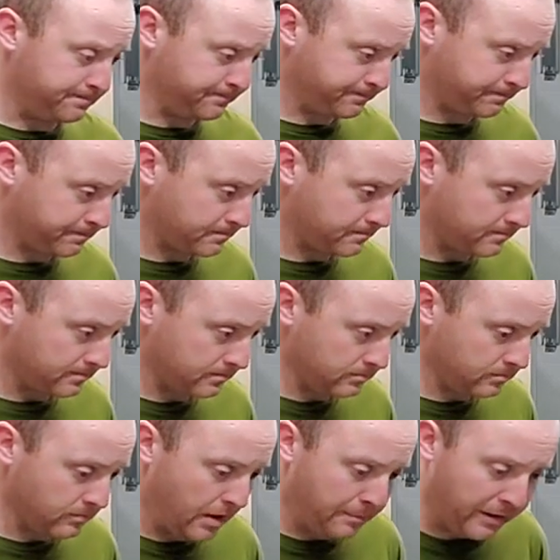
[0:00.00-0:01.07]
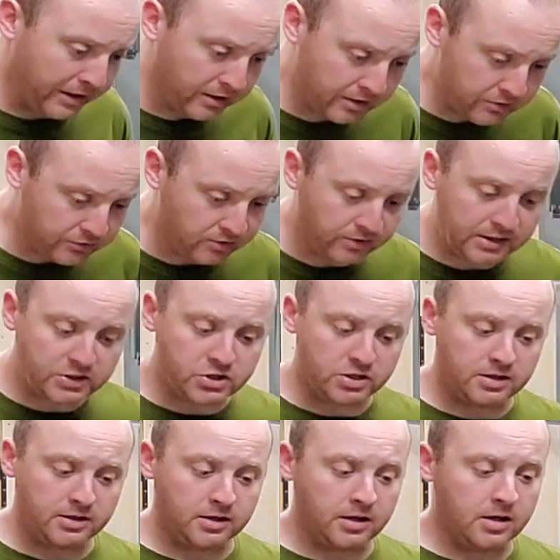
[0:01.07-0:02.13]
get better
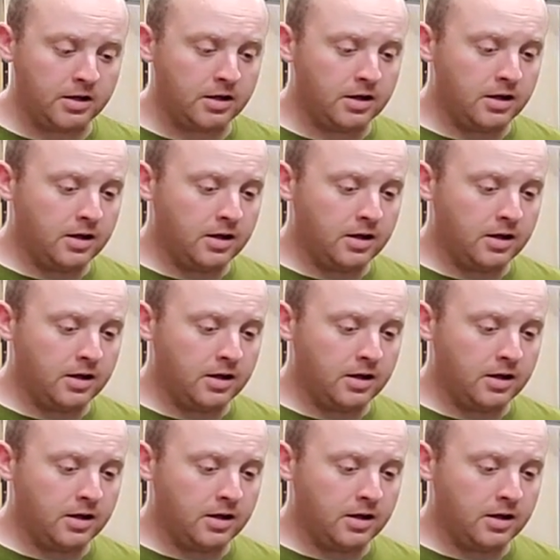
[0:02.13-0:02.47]
insulation.